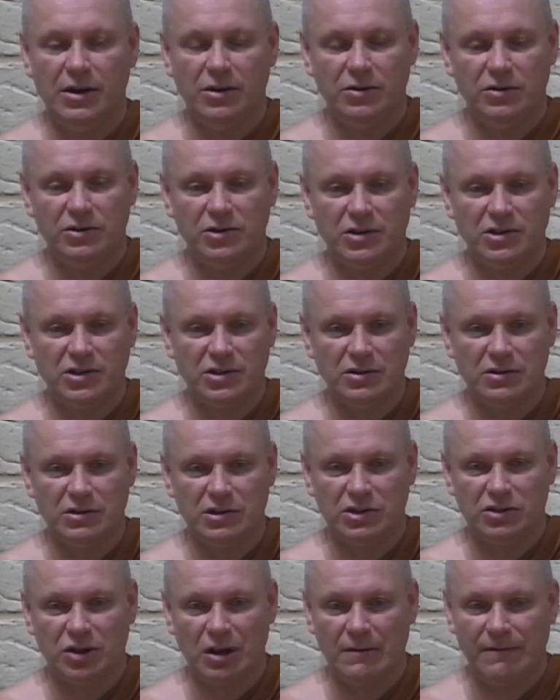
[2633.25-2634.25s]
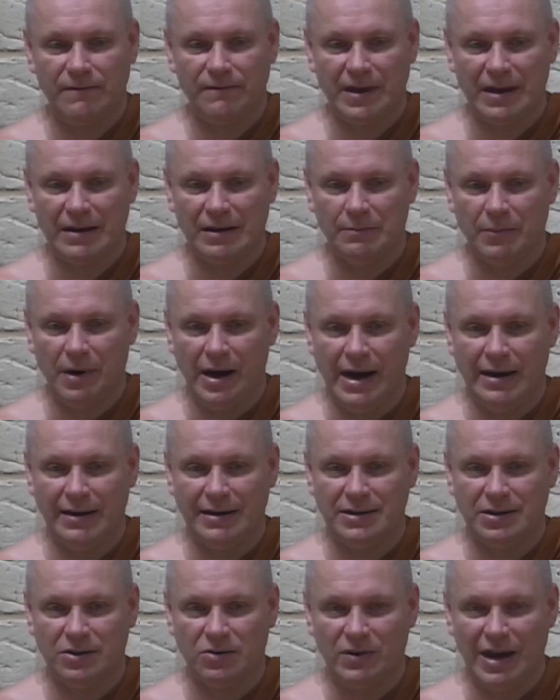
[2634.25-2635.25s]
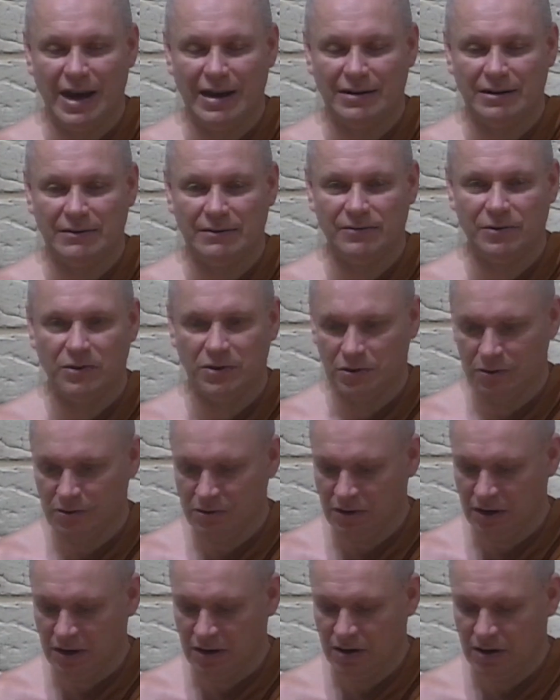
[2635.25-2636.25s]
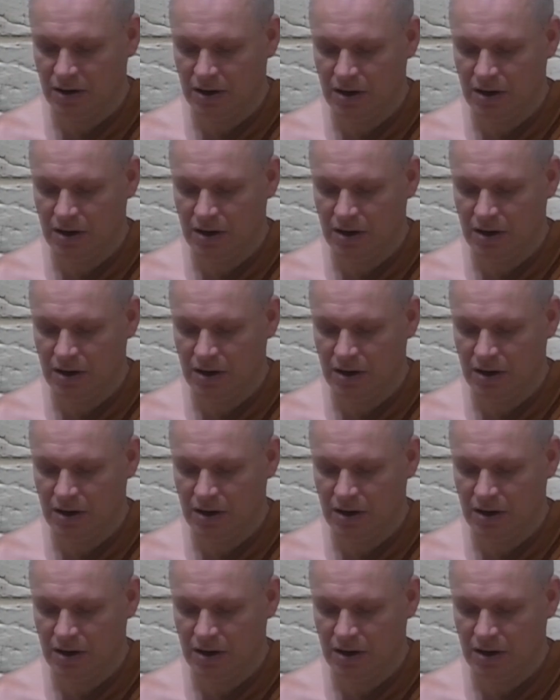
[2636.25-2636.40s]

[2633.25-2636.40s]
It's just stuff that the mind is creating for you.